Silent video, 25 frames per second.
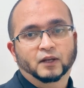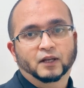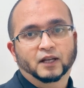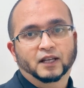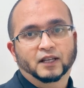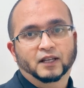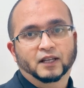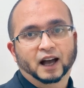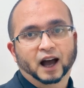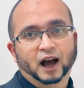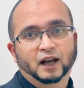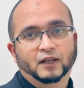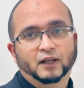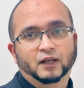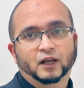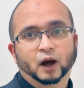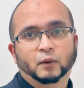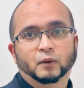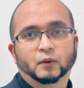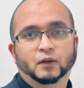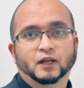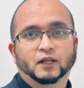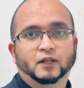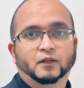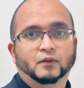This
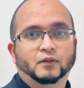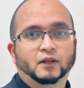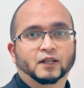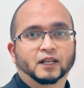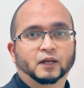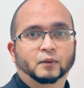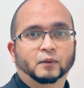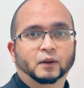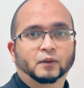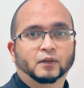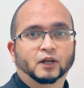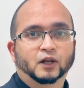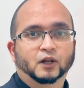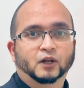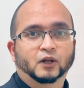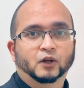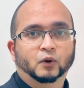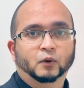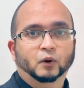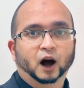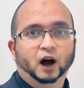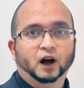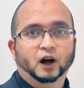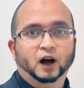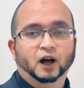concept is fundamental
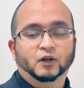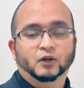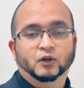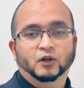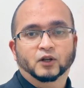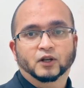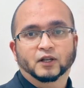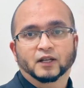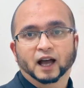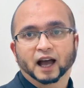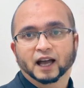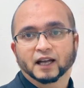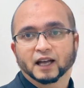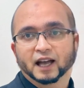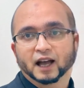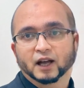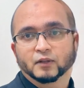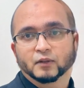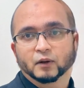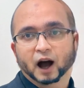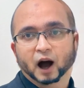to our understanding